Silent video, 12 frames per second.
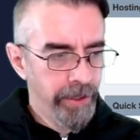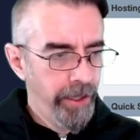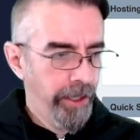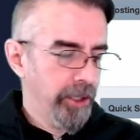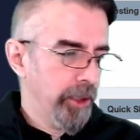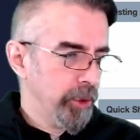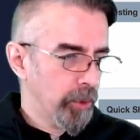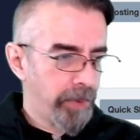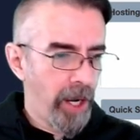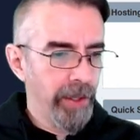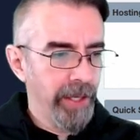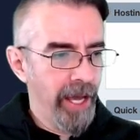You'll
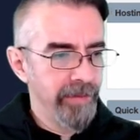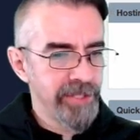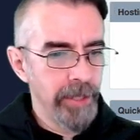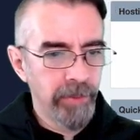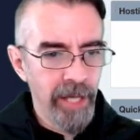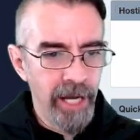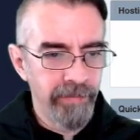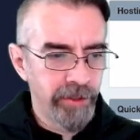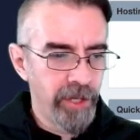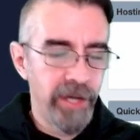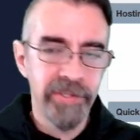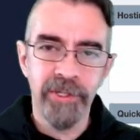probably have some kind of a
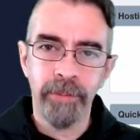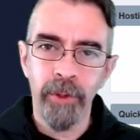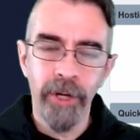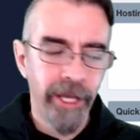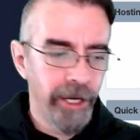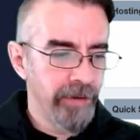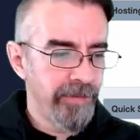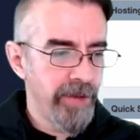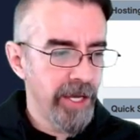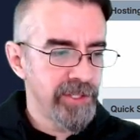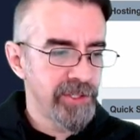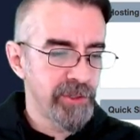customer
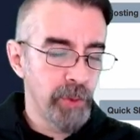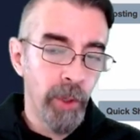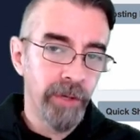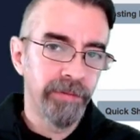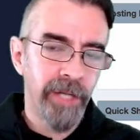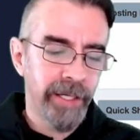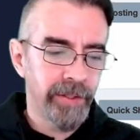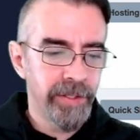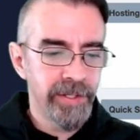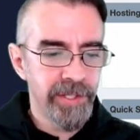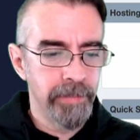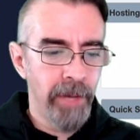interface sort of like
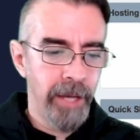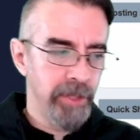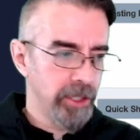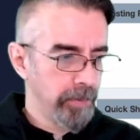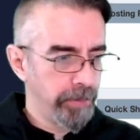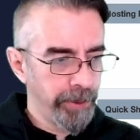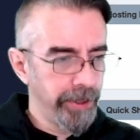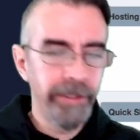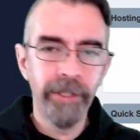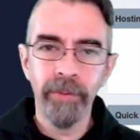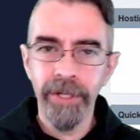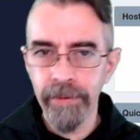this. It might be completely
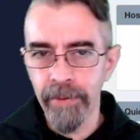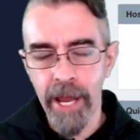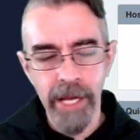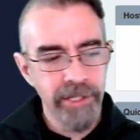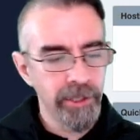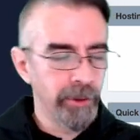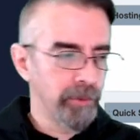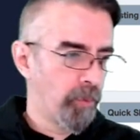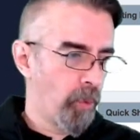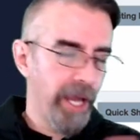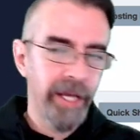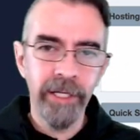rearranged, look
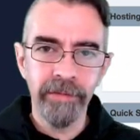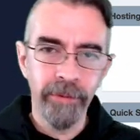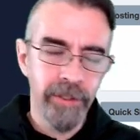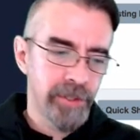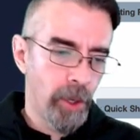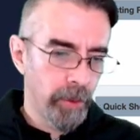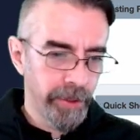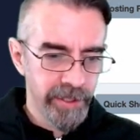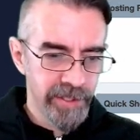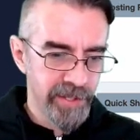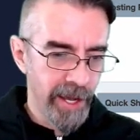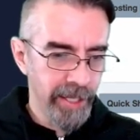way different, totally
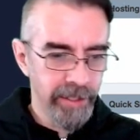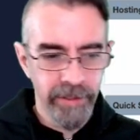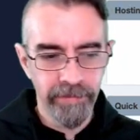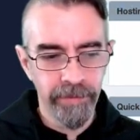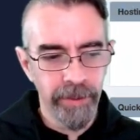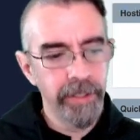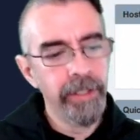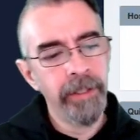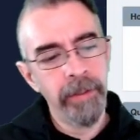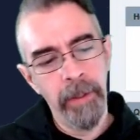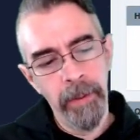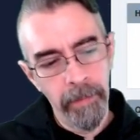designed different,
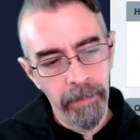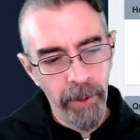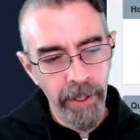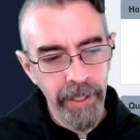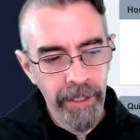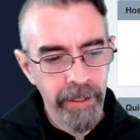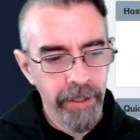but